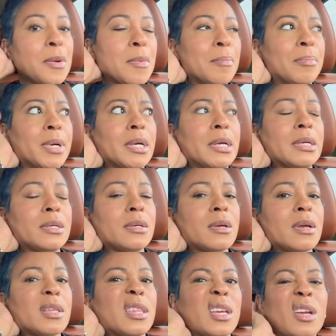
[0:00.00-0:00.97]
but
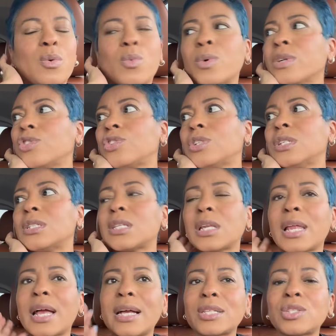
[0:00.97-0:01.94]
I think I wore jeans the
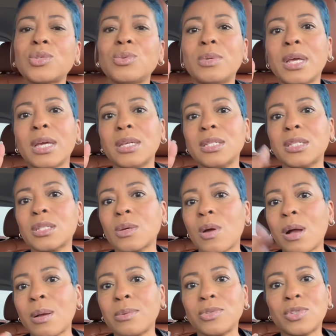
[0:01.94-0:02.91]
last 2 days, so
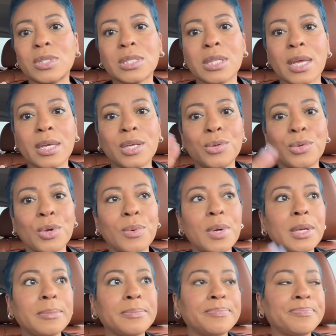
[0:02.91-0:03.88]
I was just like, you know
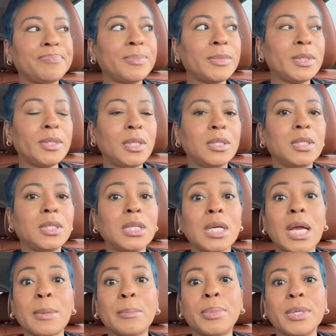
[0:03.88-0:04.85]
what,
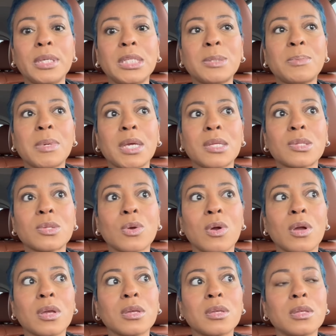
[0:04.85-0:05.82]
I'm putting these pants
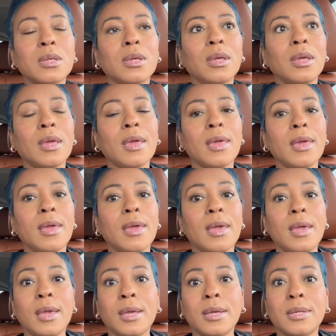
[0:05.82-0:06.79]
on.
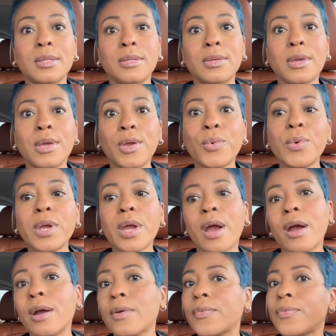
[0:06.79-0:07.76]
And here we are.